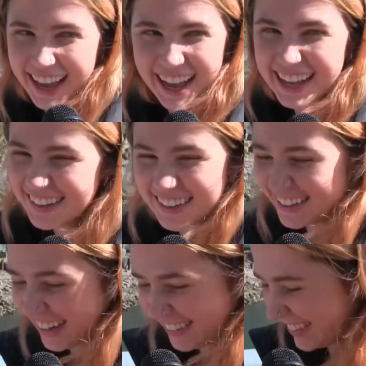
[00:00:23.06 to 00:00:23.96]
week we're gonna
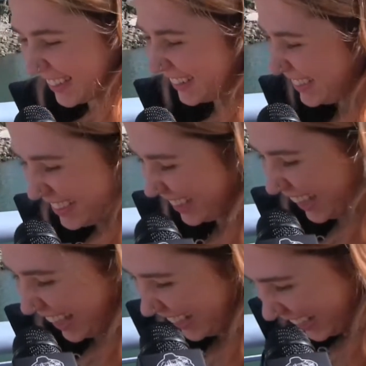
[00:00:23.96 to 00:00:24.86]
talk about
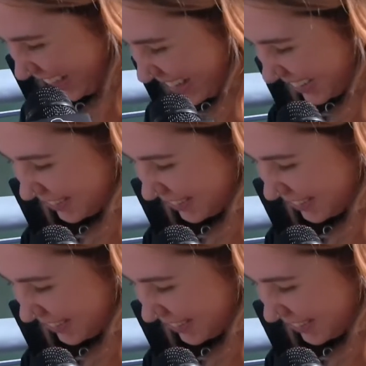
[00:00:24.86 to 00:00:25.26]
Clairo.